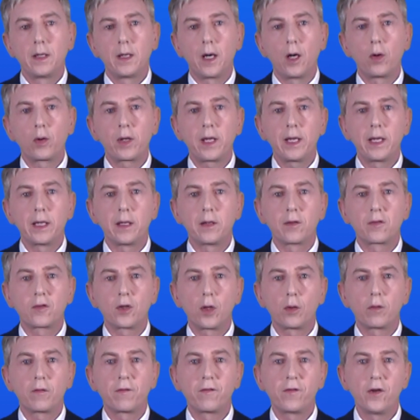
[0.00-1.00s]
Okay,
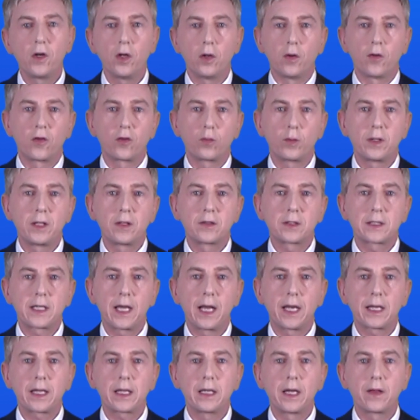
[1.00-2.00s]
so first we need to
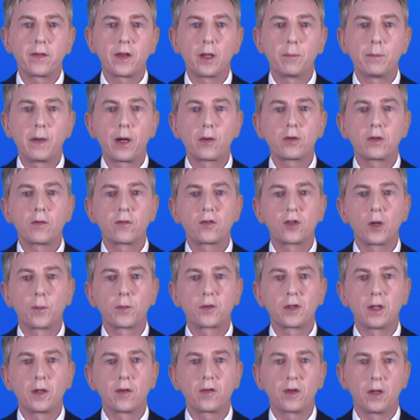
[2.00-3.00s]
calculate the amount of
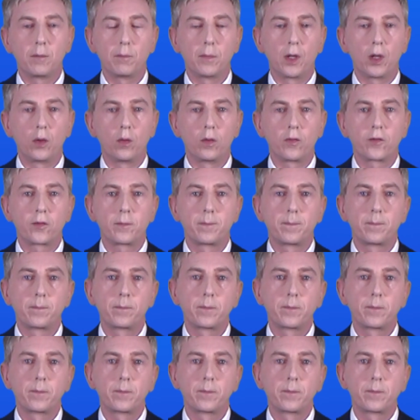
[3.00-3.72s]
substance in moles.